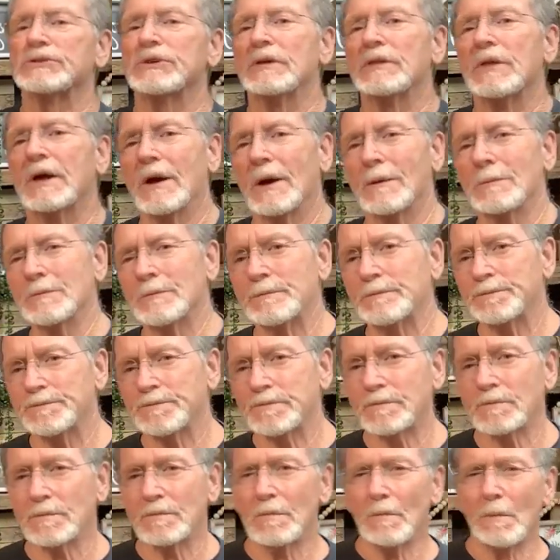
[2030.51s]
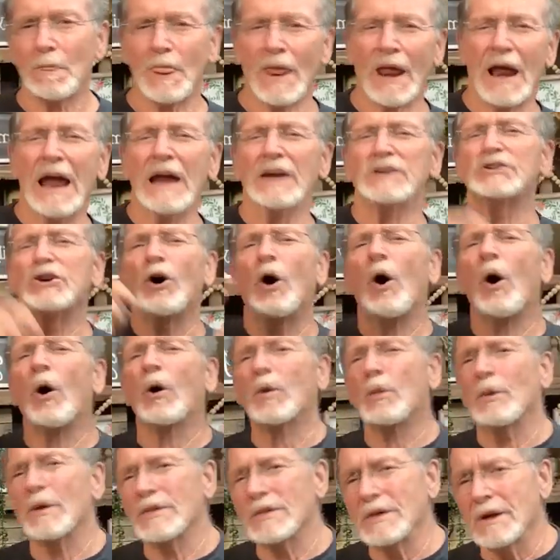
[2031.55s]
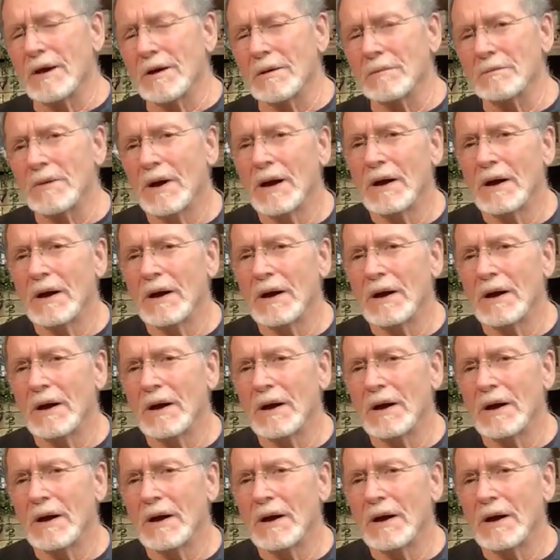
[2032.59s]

to them and talk with them.